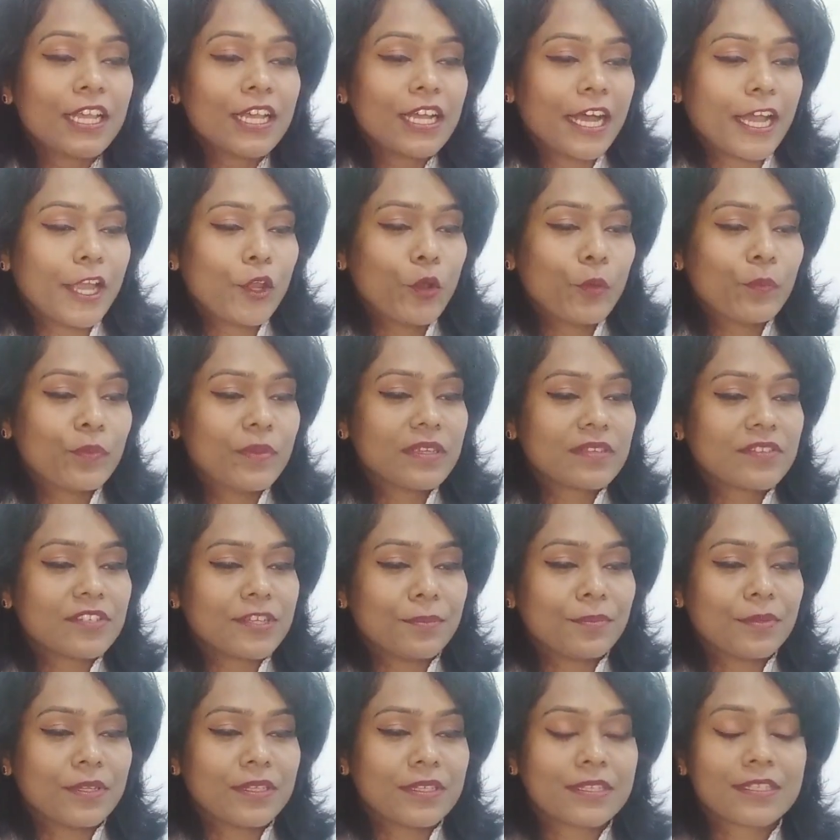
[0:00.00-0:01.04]
I hope this
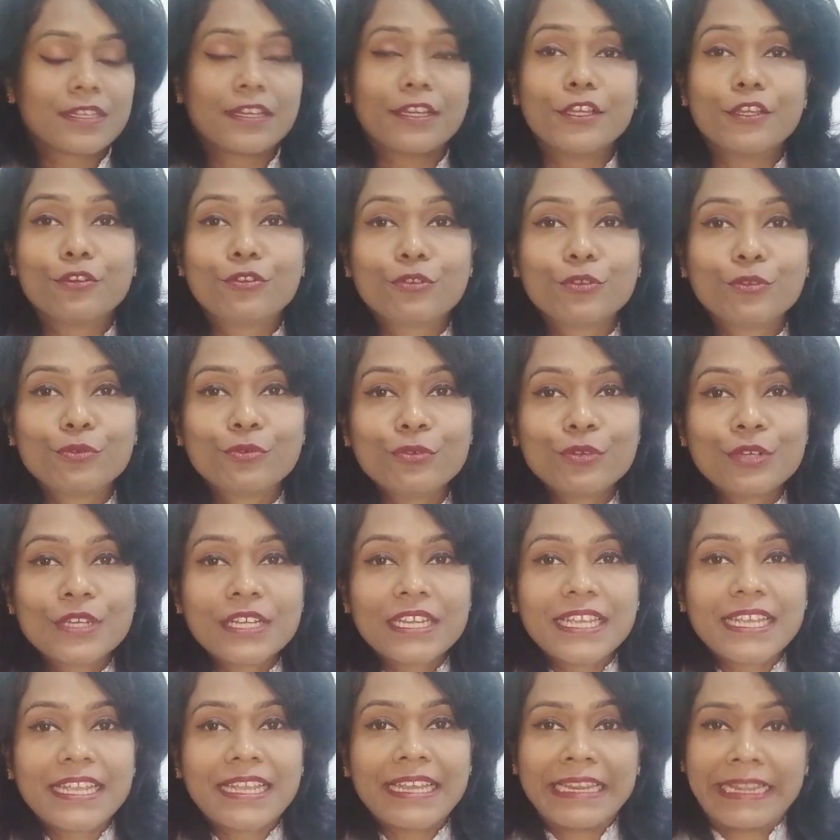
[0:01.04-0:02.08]
chapter is clear to you.
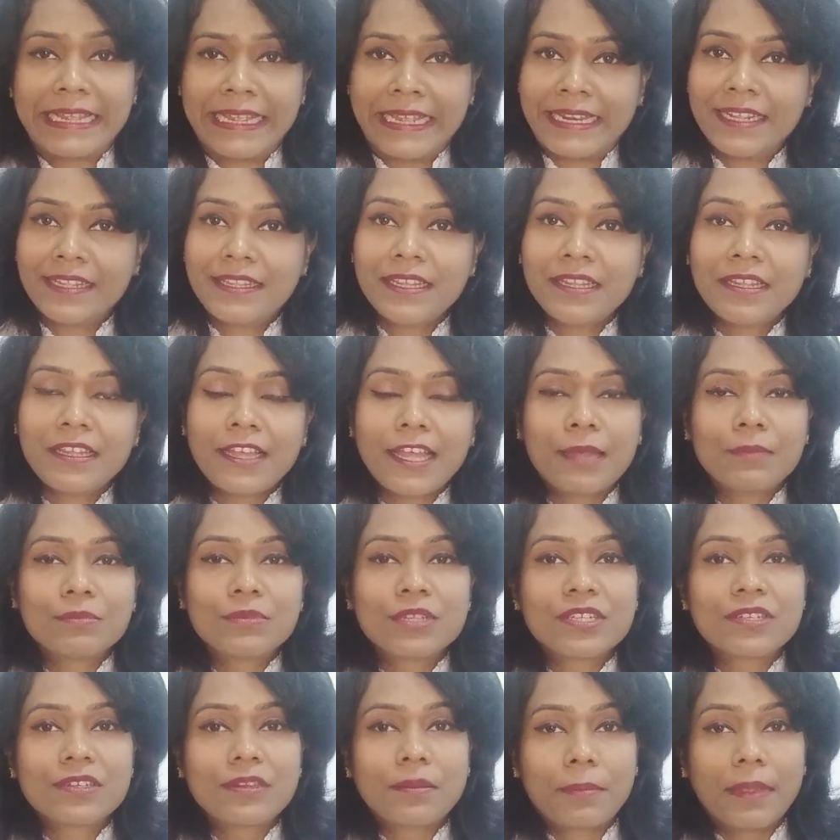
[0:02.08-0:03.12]
Anything, I'm
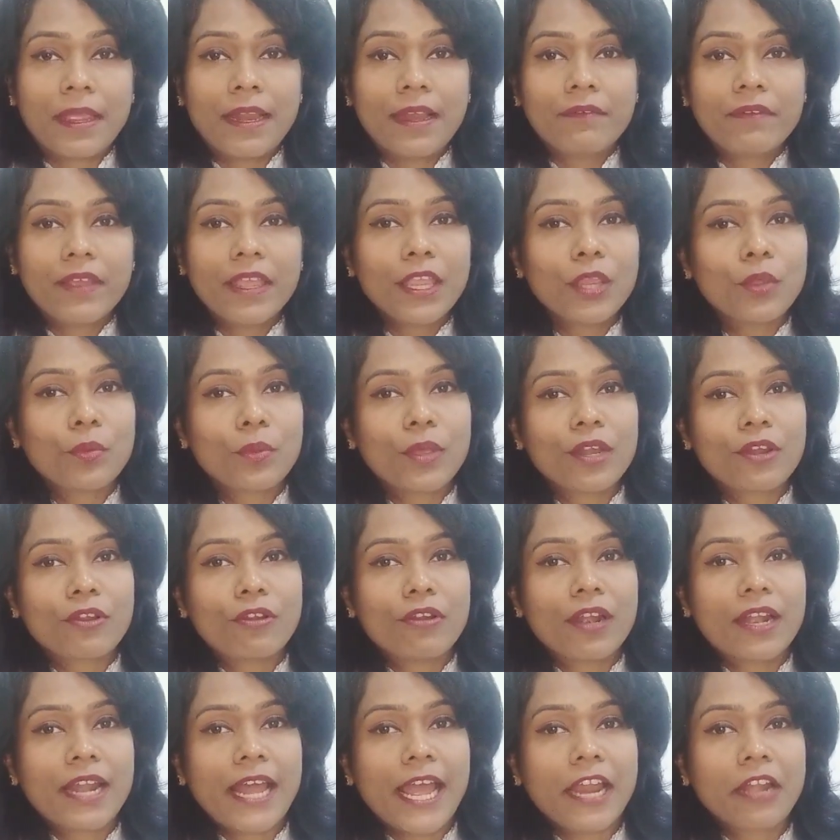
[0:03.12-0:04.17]
just a mail away. You can
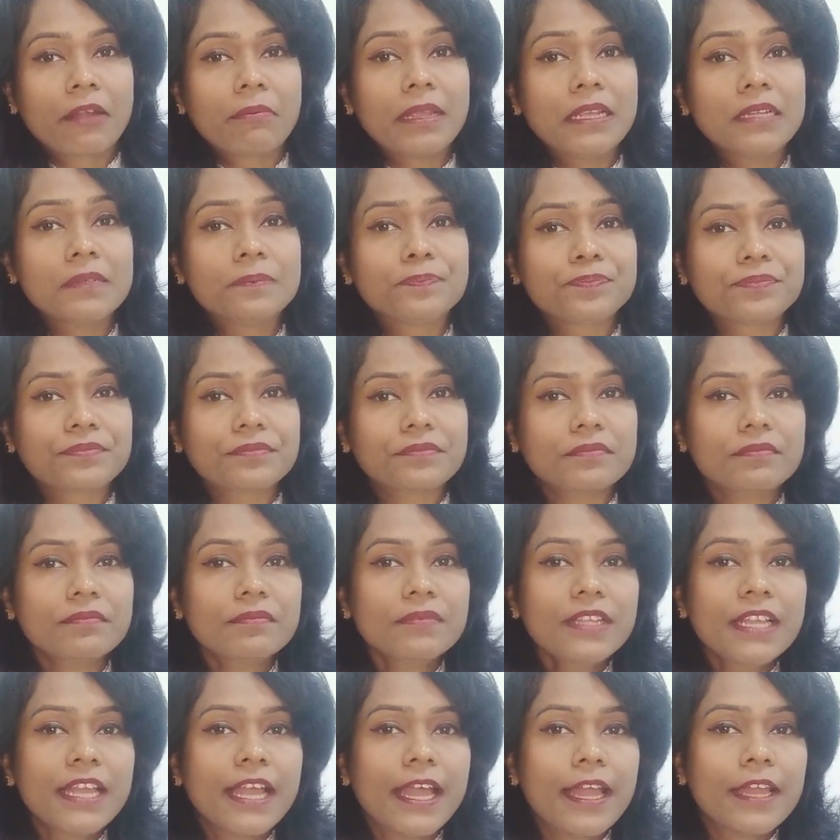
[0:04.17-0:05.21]
contact me
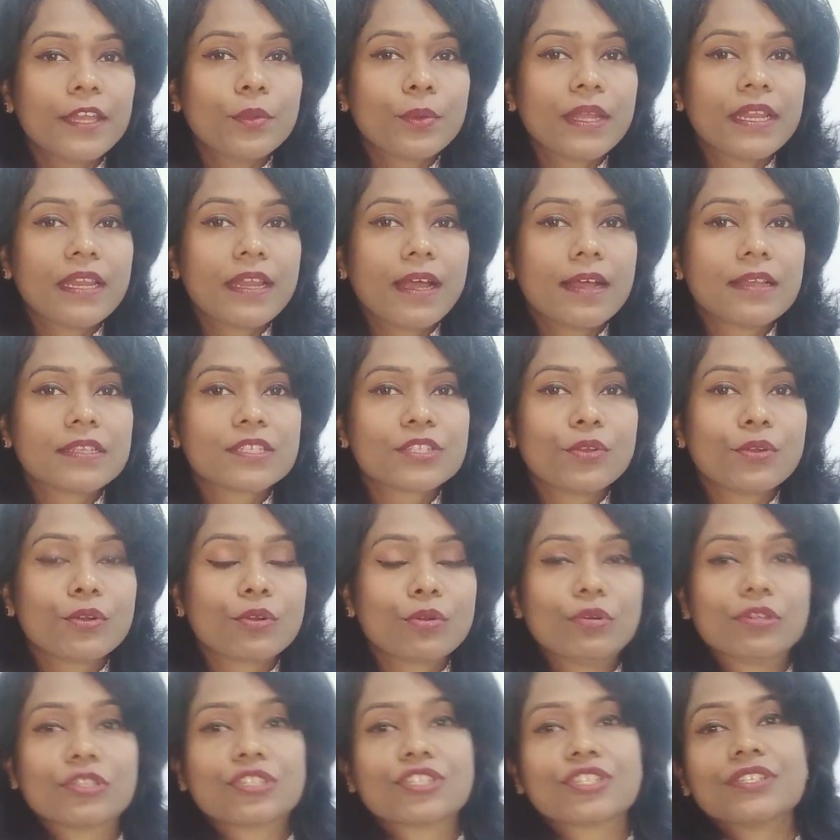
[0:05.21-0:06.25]
and you can ask your
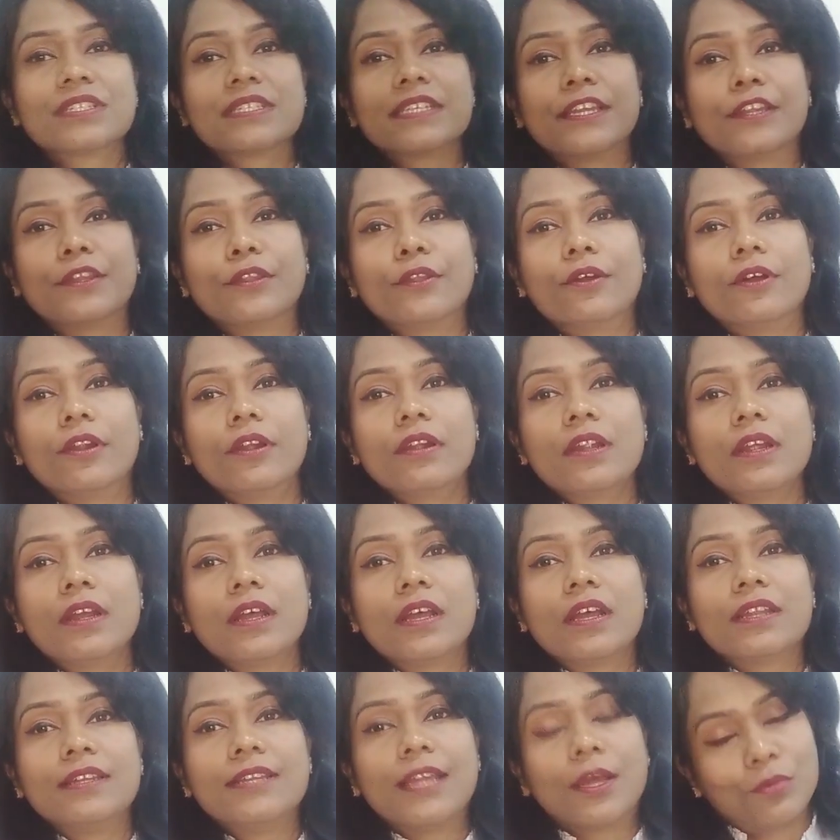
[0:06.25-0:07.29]
questions in your
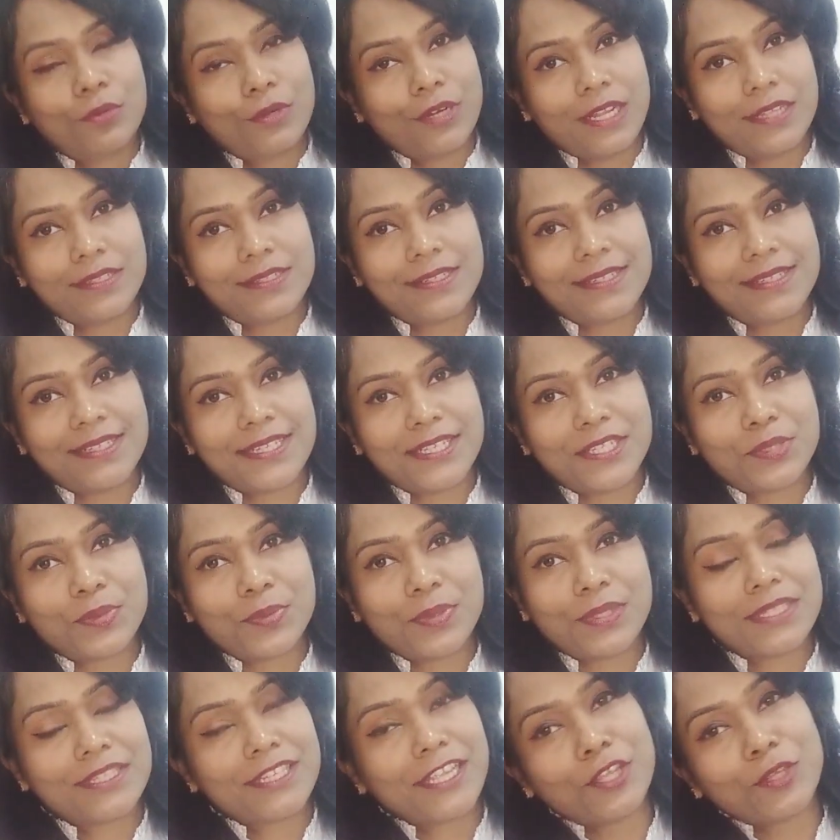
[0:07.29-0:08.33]
doubt classes as
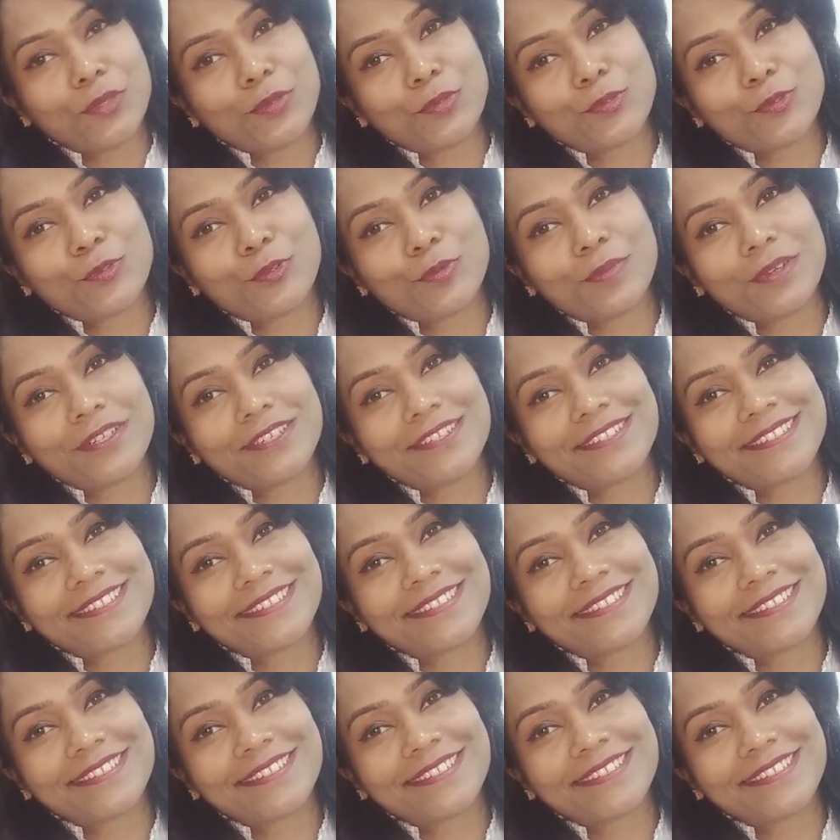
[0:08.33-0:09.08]
well. Thank you so much.